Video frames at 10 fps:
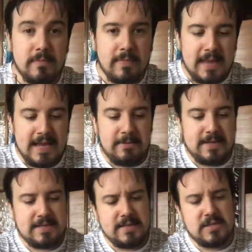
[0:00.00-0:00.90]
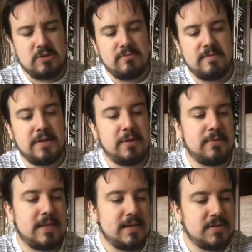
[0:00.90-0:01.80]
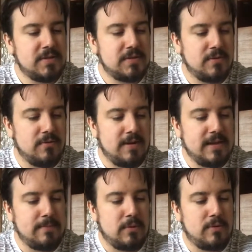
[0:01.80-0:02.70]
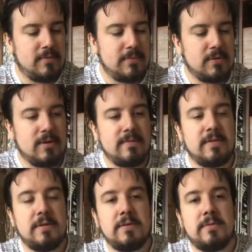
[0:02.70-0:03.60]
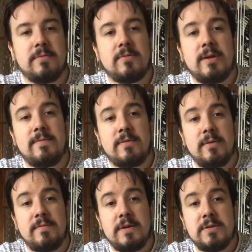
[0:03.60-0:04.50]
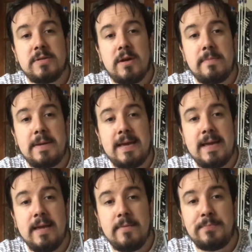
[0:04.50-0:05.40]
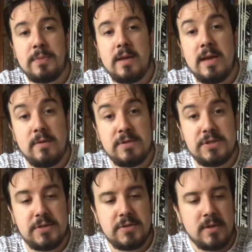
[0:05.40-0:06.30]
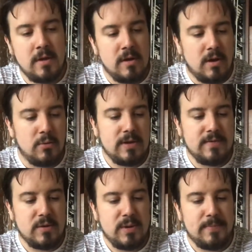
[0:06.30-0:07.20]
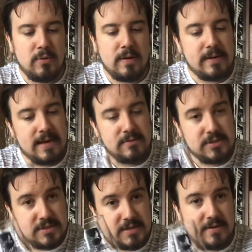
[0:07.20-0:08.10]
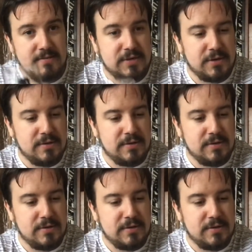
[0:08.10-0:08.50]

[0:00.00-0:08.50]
Anyway, since I reviewed this already in bottle from the grapefruit infused IPA, Elvis Juice, I will give it a quick pour out now just to kind of show you the